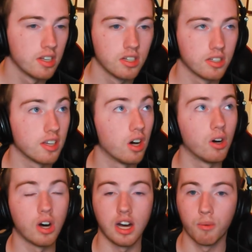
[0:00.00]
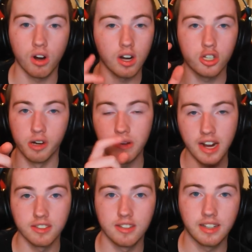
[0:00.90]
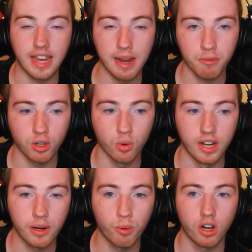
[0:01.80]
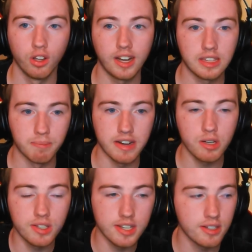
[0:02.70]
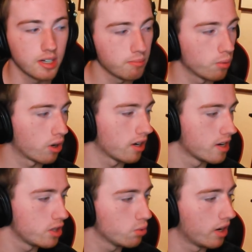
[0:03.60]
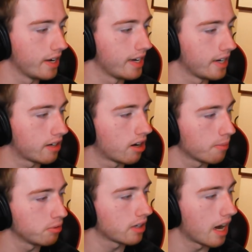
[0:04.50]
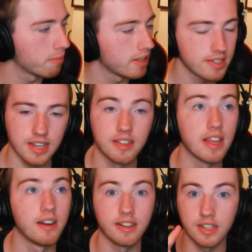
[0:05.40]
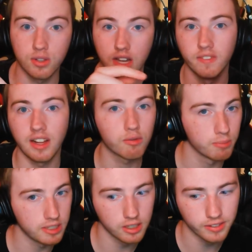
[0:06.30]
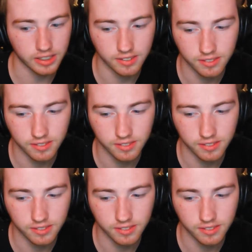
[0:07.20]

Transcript: So we're going to jump back into the game real quick. We're going to look at the menu system. We're going to do a couple comments, and then this devlog will be over.